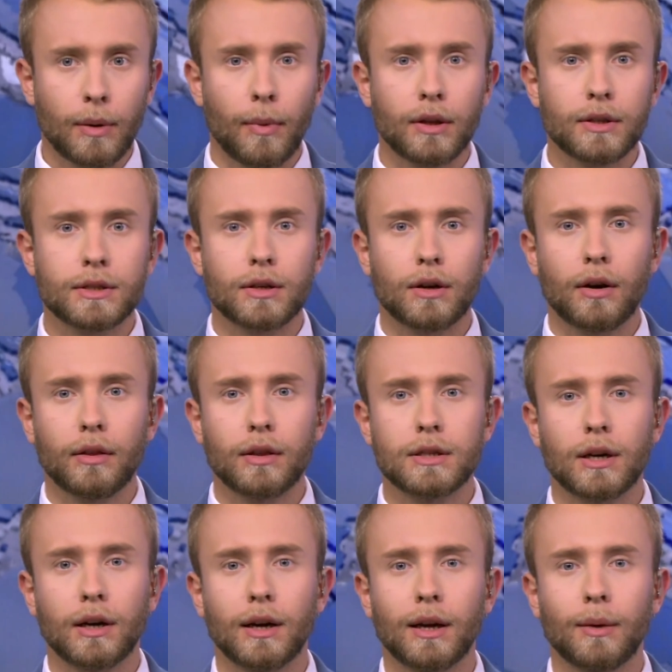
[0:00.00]
months are the
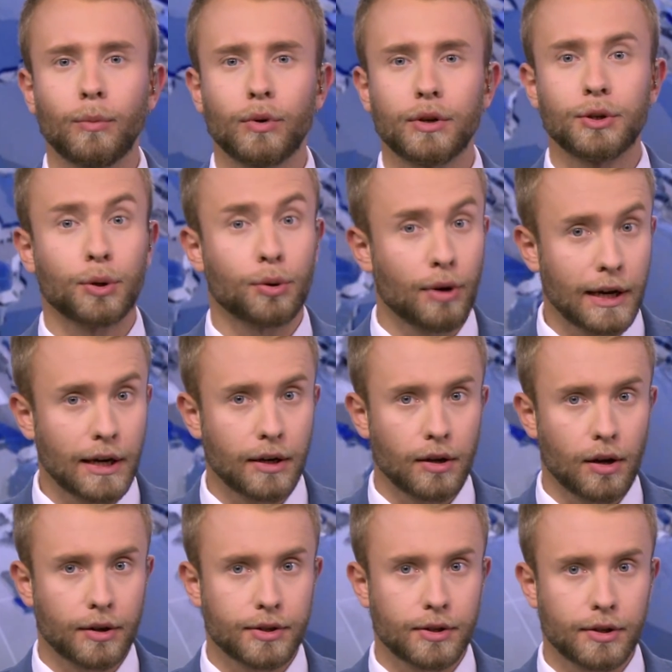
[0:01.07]
time when Ukrainian
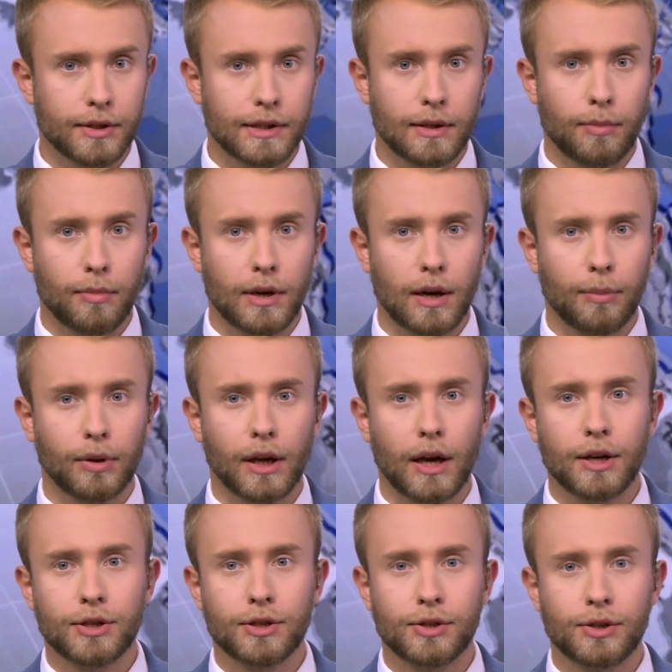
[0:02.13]
youngsters submit
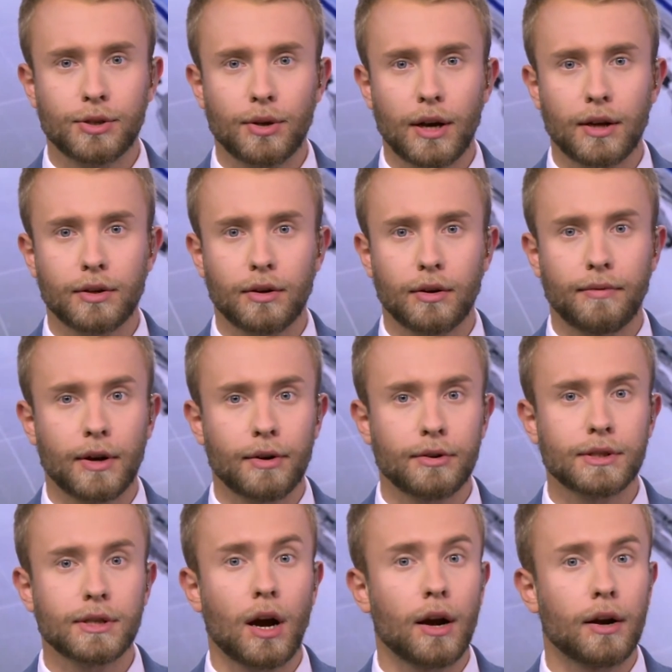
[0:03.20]
applications to enter
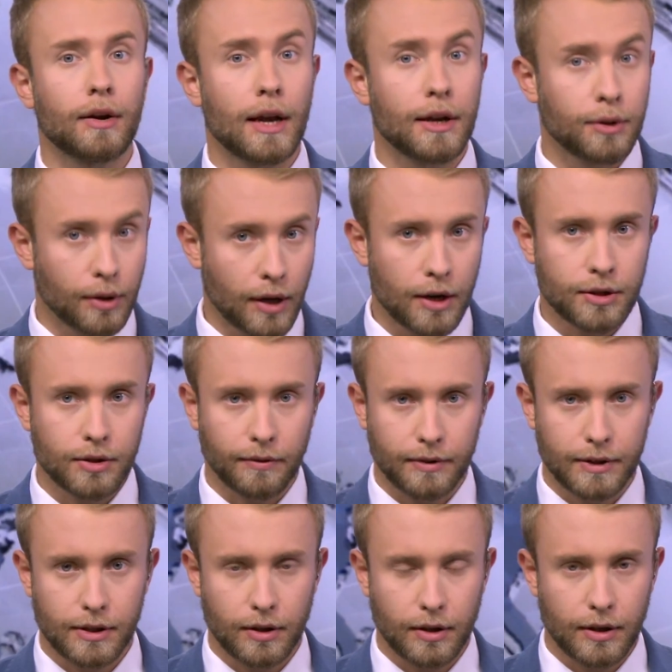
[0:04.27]
various higher educational
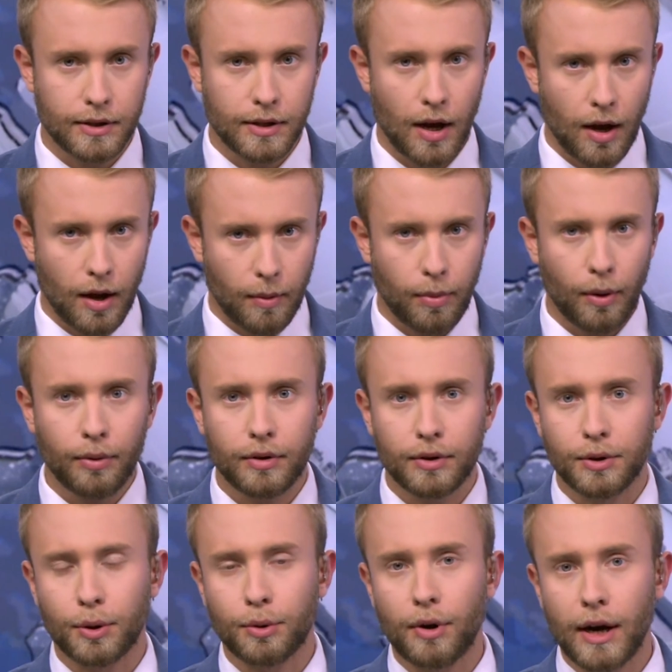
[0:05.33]
facilities, both
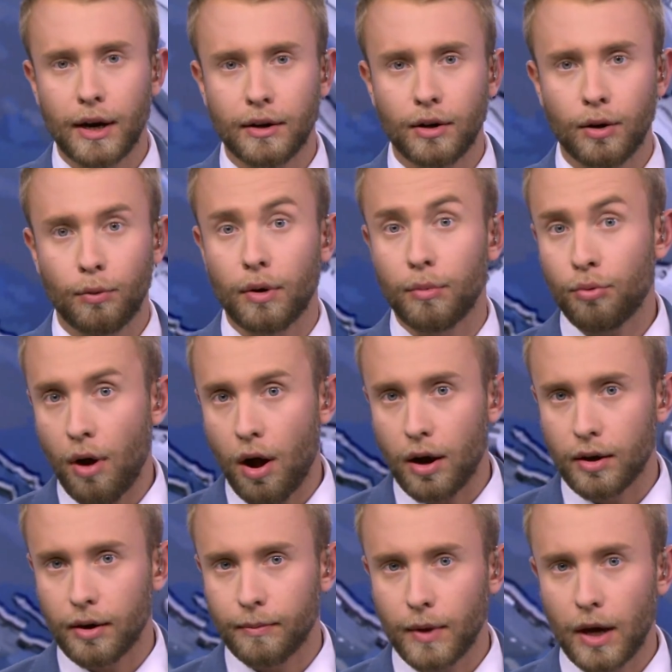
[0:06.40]
in Ukraine or abroad.